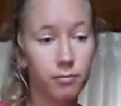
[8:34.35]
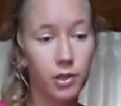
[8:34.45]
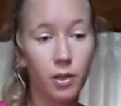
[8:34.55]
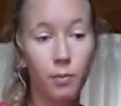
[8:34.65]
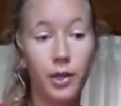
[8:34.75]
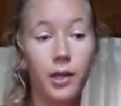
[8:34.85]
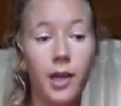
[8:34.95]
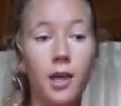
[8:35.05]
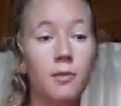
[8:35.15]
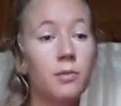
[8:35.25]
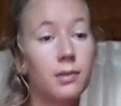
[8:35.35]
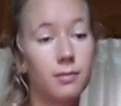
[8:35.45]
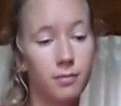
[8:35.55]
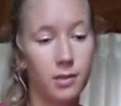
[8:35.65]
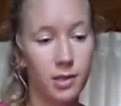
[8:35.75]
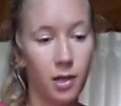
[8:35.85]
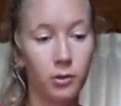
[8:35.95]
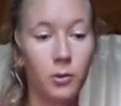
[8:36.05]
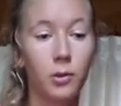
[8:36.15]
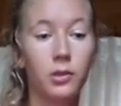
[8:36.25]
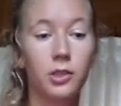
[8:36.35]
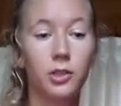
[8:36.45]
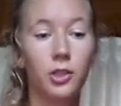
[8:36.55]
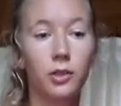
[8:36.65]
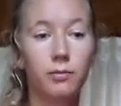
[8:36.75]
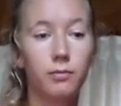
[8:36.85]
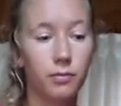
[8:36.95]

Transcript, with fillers: you can play games, the sound quality is good.